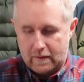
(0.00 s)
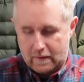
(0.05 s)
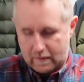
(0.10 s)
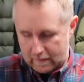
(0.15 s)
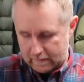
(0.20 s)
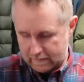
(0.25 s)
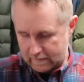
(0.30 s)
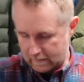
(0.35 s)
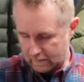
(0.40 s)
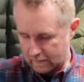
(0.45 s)

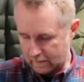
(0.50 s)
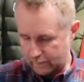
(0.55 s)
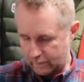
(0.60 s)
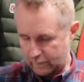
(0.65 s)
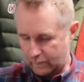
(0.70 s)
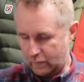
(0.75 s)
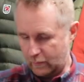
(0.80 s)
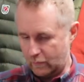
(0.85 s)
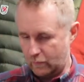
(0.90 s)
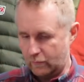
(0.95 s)
And then I'm going
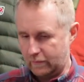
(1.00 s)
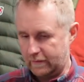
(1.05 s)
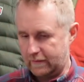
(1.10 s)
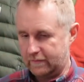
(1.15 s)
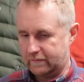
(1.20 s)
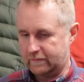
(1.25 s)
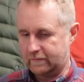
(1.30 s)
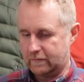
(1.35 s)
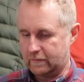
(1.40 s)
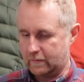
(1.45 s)
to pull
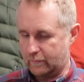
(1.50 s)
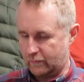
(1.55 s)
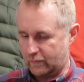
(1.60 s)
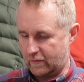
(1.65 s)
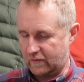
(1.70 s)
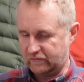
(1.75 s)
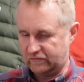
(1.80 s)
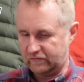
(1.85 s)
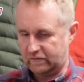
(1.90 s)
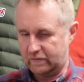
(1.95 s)
these
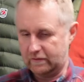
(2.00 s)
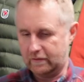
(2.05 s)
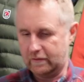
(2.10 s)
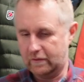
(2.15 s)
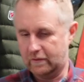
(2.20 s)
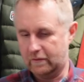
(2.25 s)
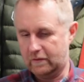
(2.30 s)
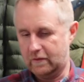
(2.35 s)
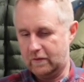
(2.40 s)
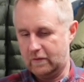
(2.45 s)
compression
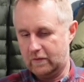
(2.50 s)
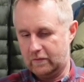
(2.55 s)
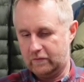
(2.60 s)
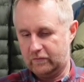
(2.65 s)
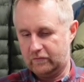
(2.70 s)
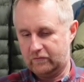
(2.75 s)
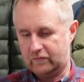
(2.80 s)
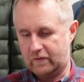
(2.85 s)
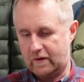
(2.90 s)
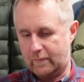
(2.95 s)

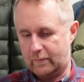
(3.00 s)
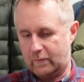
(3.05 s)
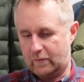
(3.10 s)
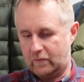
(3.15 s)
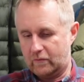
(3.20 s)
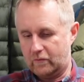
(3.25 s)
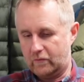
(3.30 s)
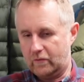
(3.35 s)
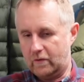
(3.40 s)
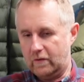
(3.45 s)
strap
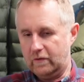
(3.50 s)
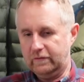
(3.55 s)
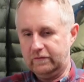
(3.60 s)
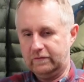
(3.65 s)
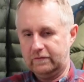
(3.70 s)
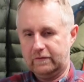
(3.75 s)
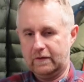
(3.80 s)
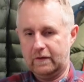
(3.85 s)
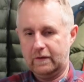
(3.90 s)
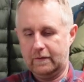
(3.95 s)

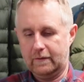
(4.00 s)
across.